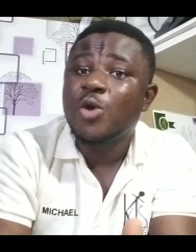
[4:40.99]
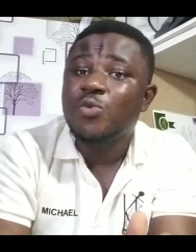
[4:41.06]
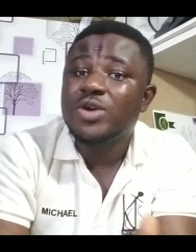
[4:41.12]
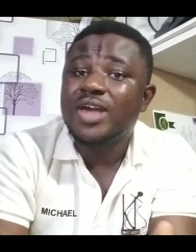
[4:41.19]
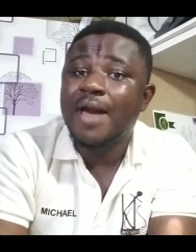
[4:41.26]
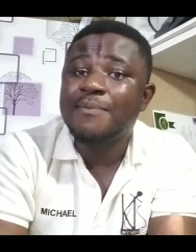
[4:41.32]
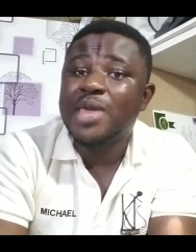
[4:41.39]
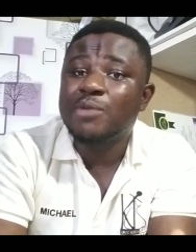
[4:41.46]
We
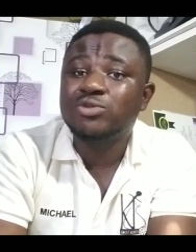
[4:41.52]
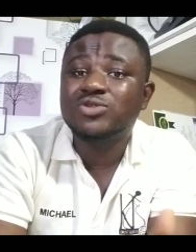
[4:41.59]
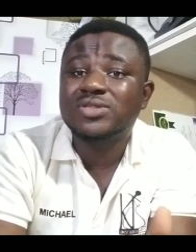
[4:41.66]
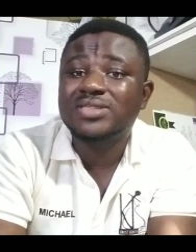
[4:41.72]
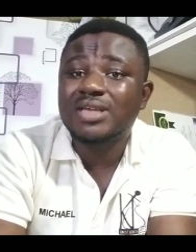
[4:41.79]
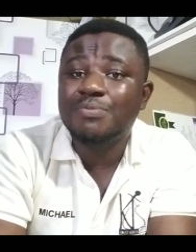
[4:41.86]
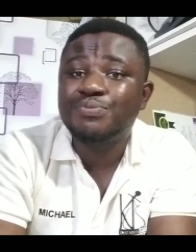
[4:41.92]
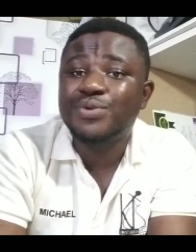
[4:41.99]
can be able to
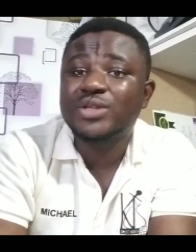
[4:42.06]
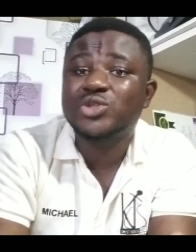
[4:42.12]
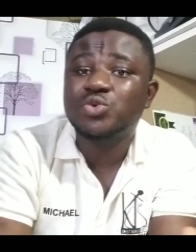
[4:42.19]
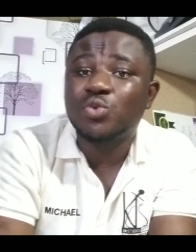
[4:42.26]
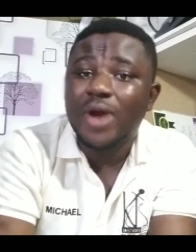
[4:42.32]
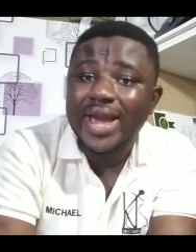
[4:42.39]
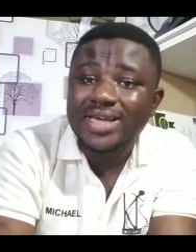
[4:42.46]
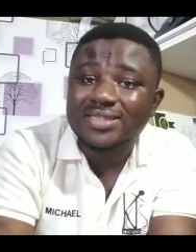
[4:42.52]
separate
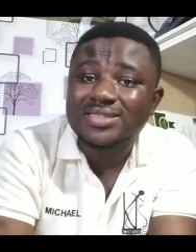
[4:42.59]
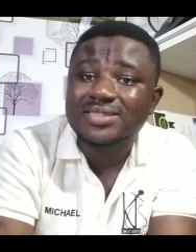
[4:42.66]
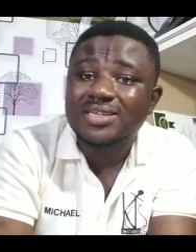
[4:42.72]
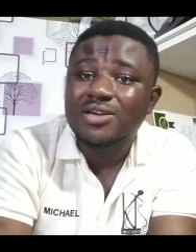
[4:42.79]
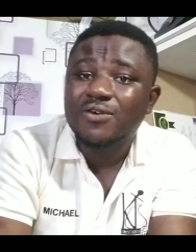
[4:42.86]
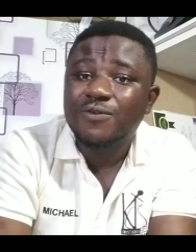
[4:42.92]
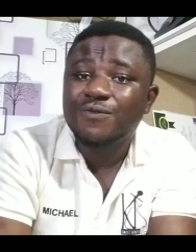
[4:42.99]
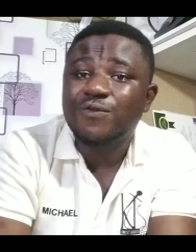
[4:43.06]
right
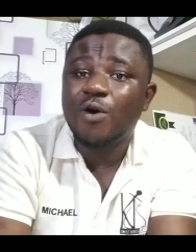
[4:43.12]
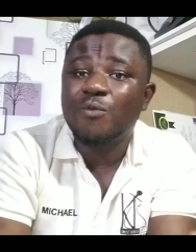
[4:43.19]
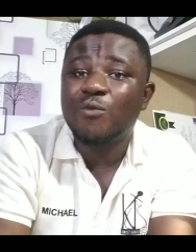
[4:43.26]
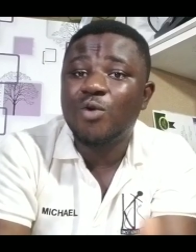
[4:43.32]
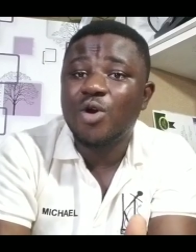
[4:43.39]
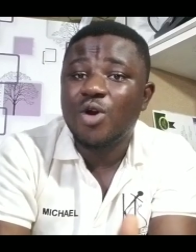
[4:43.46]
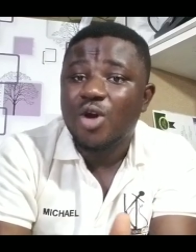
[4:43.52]
from